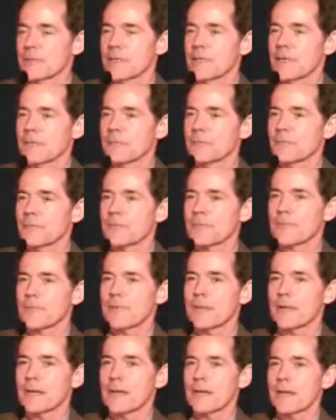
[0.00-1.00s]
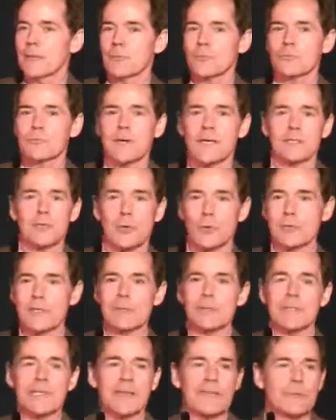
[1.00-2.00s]
I totally
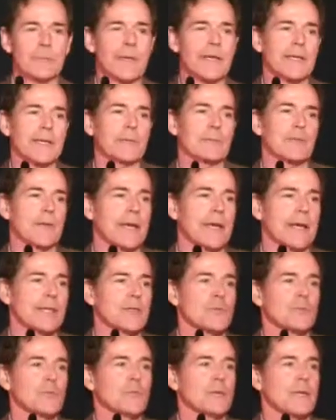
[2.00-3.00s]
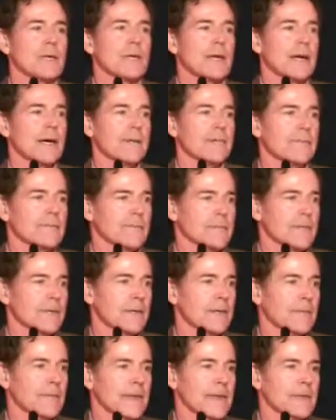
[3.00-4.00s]
believe in making plans, but
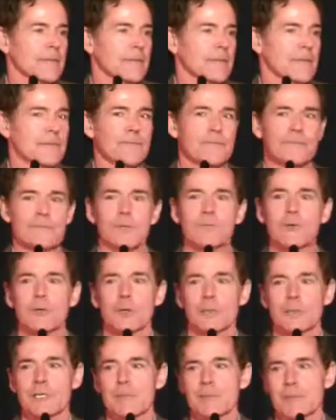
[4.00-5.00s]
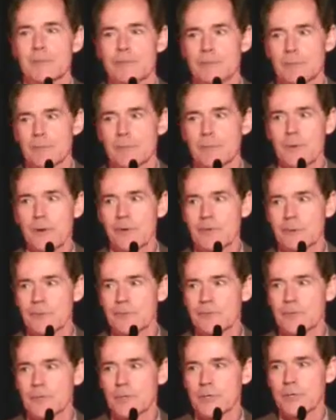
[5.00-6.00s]
if you've heard me speak from this podium
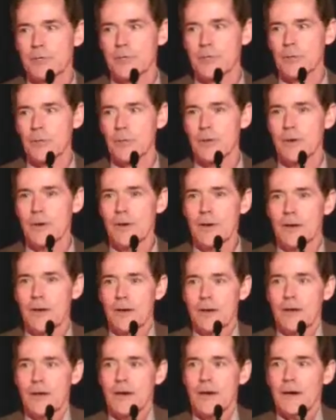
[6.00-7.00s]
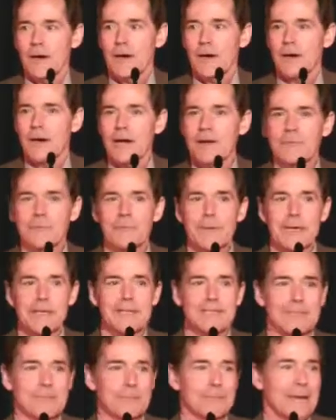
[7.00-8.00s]
before, you know I've
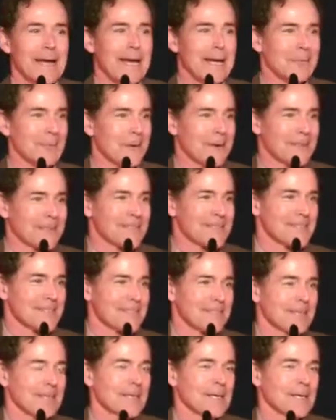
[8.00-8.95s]
made some bad ones.